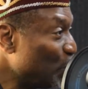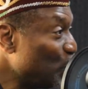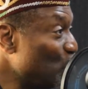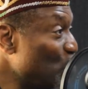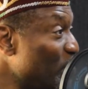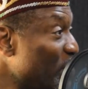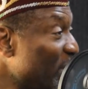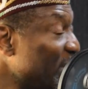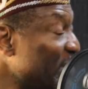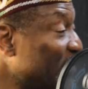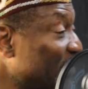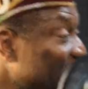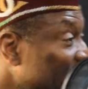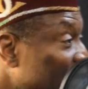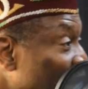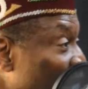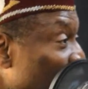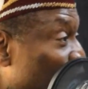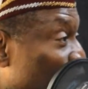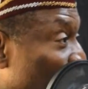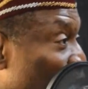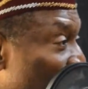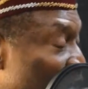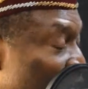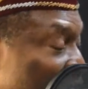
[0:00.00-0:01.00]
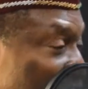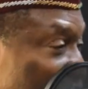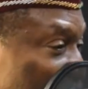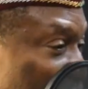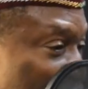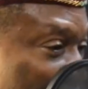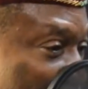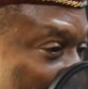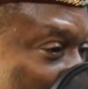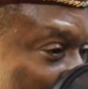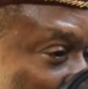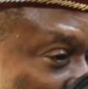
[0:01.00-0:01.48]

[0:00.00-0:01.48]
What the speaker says: You may decide, for instance,